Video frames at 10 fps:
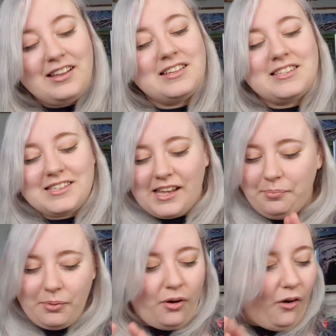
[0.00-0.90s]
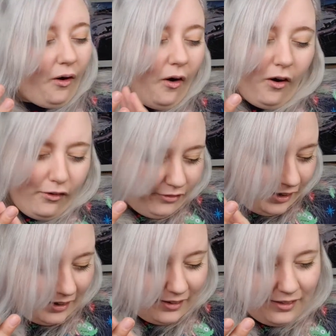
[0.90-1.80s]
skip
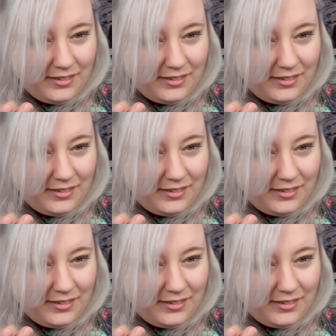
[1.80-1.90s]
over